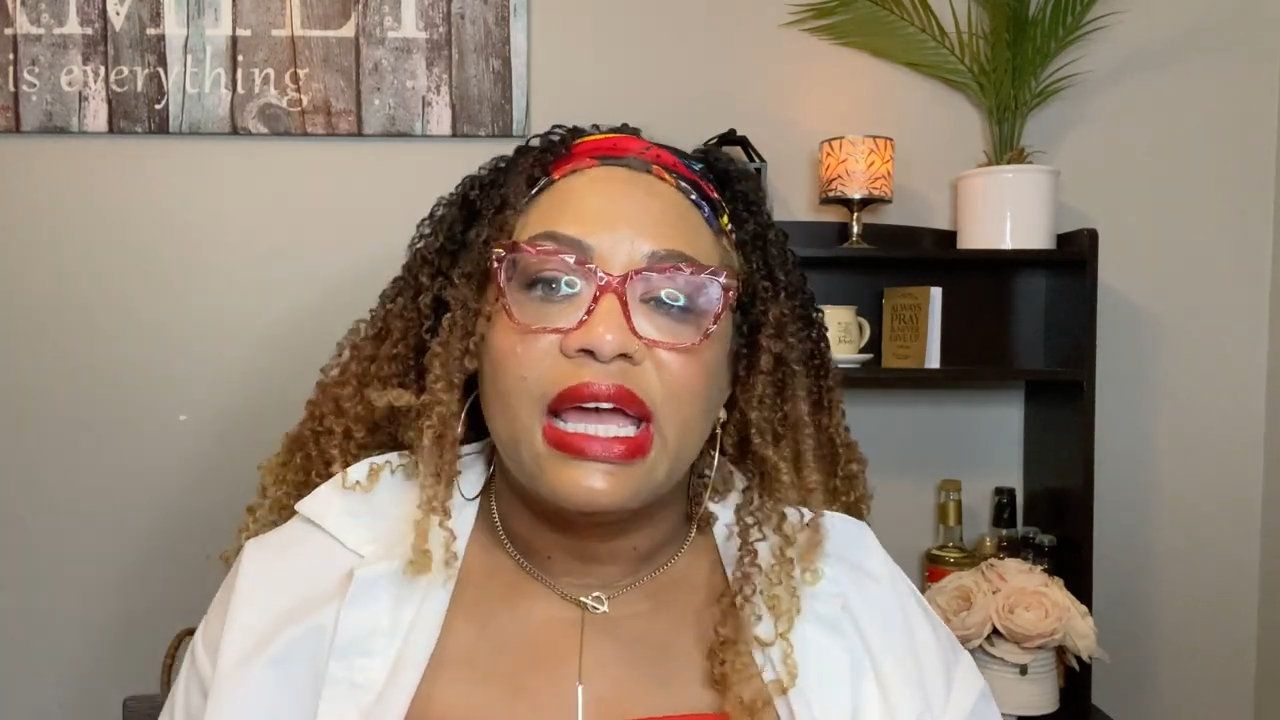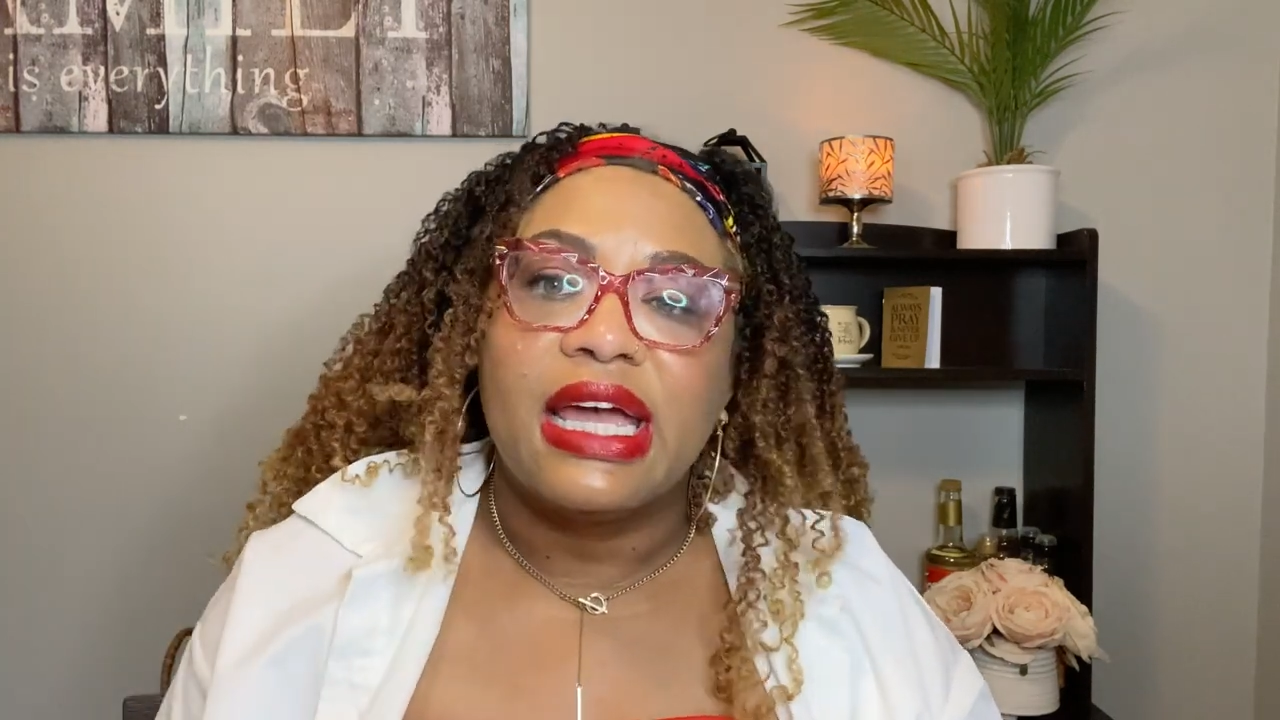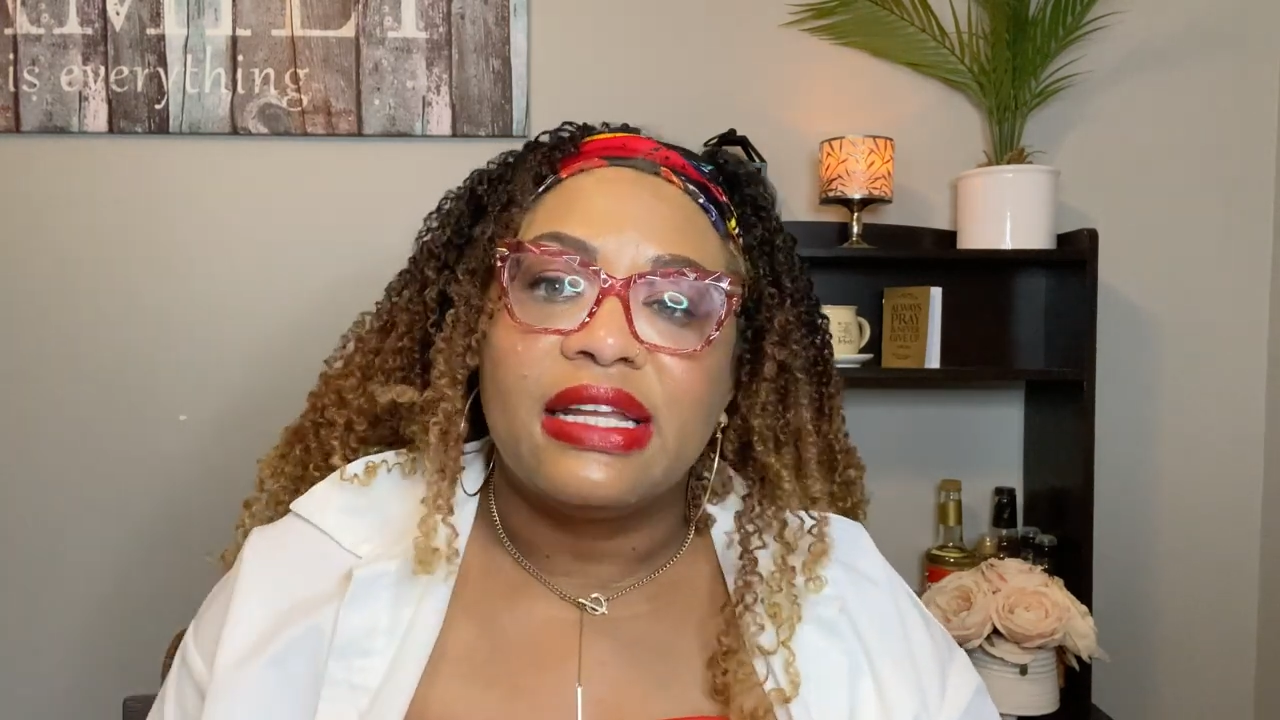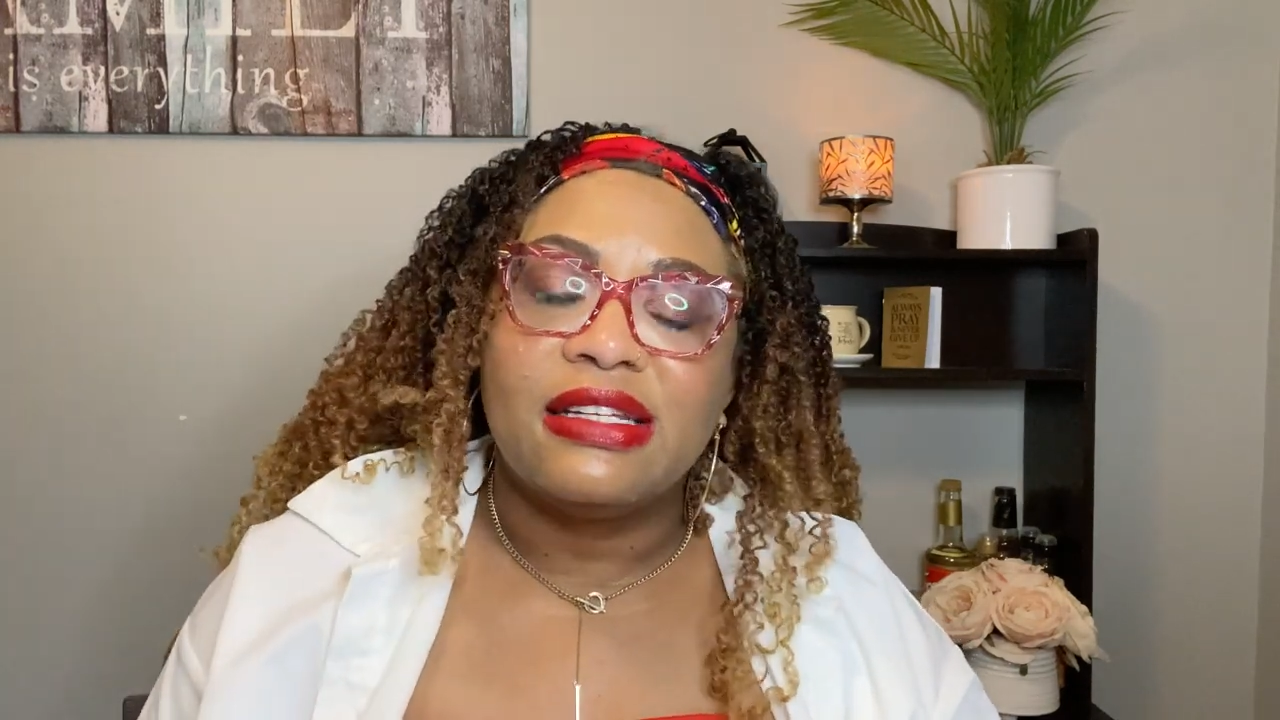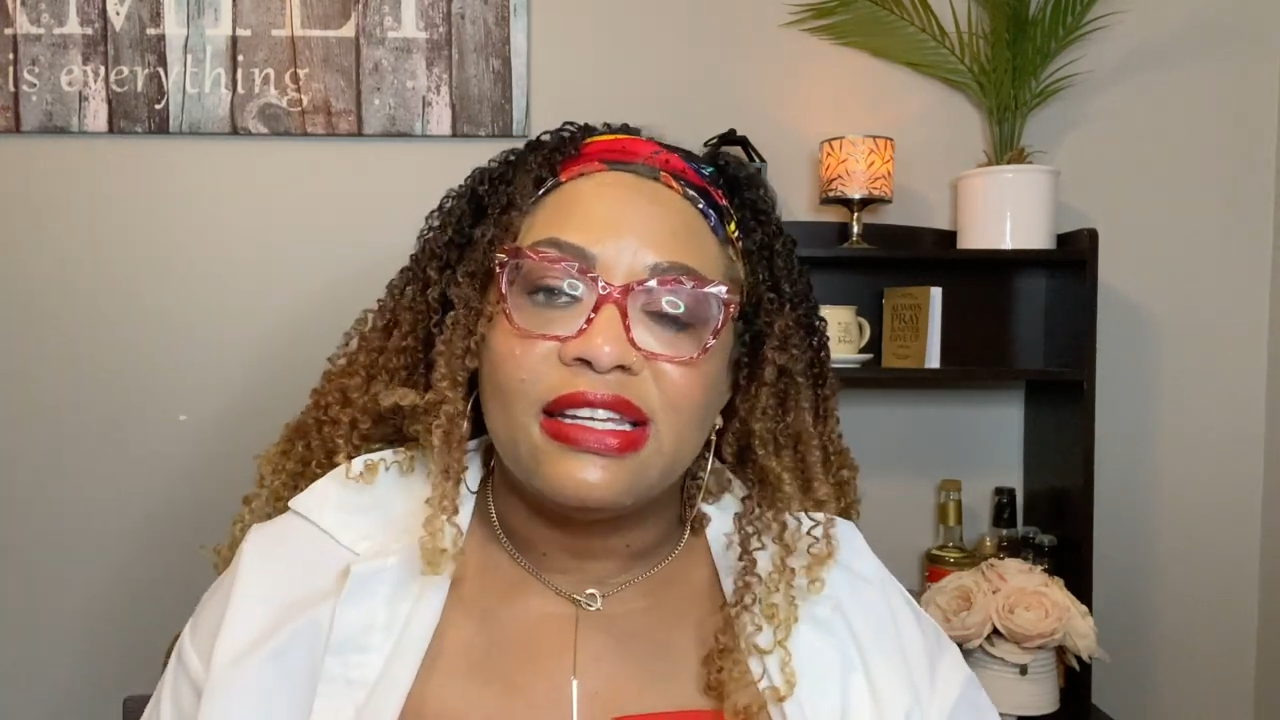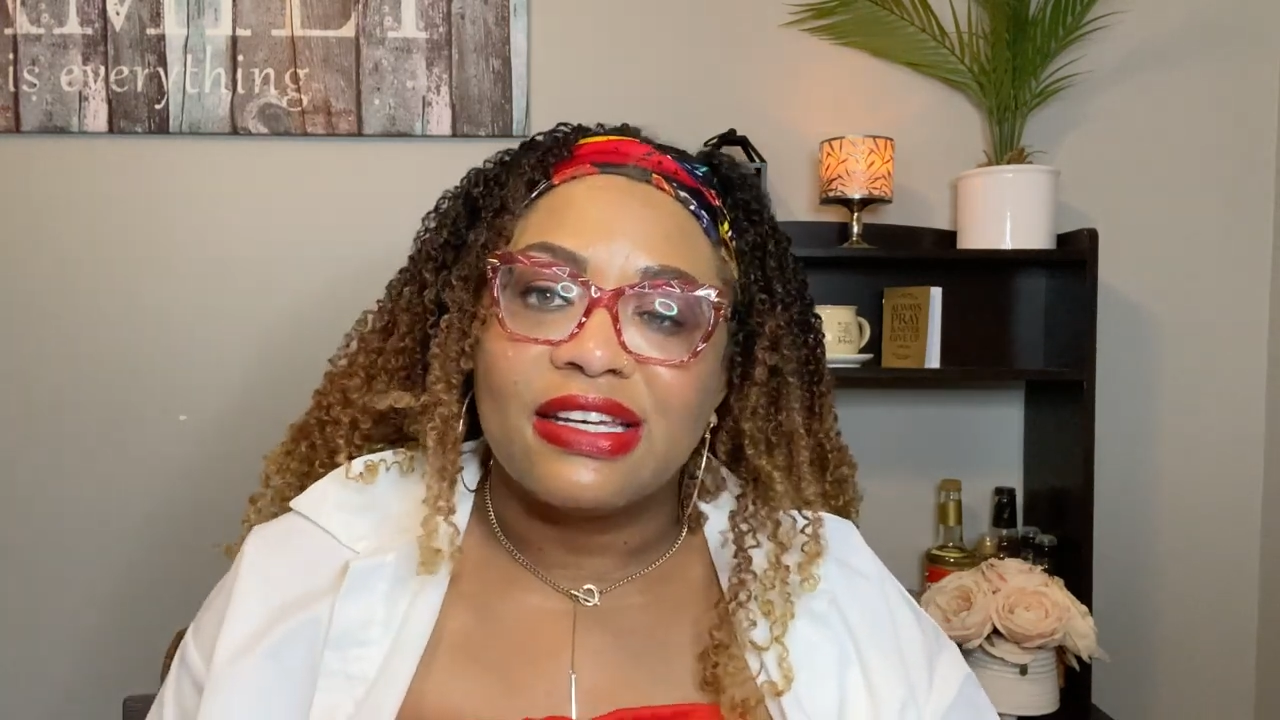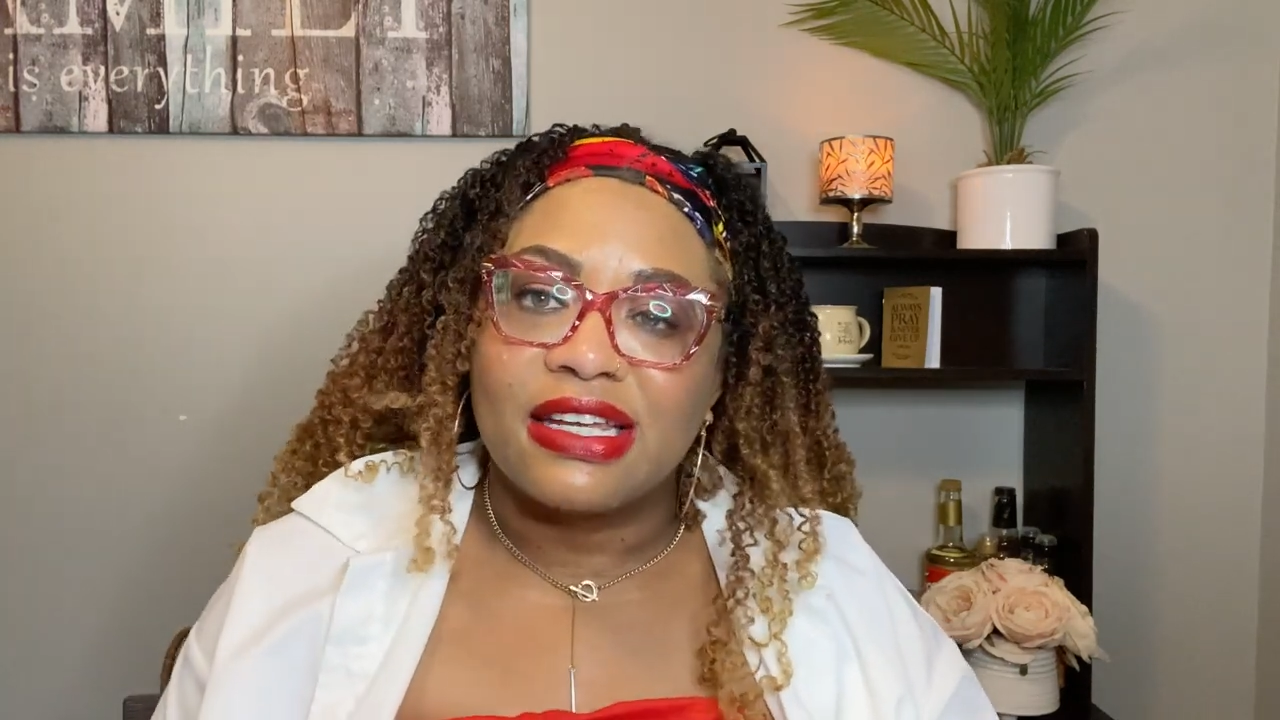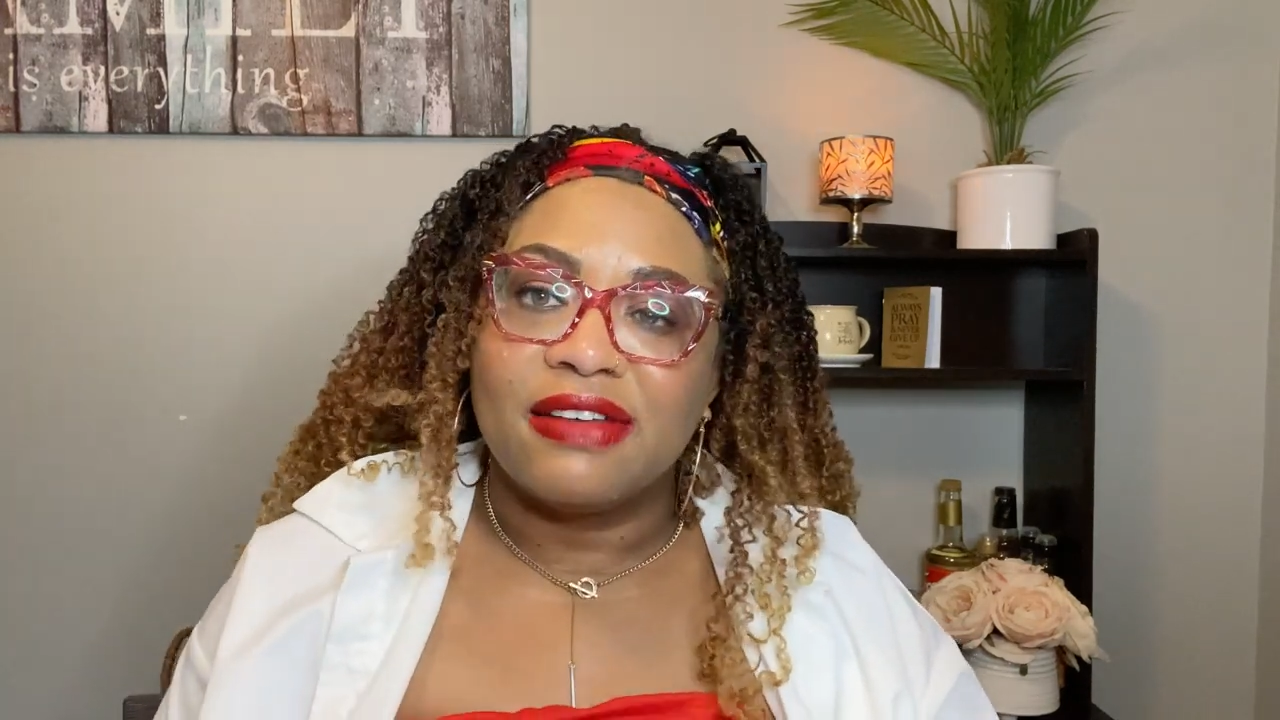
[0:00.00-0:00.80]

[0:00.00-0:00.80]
And look,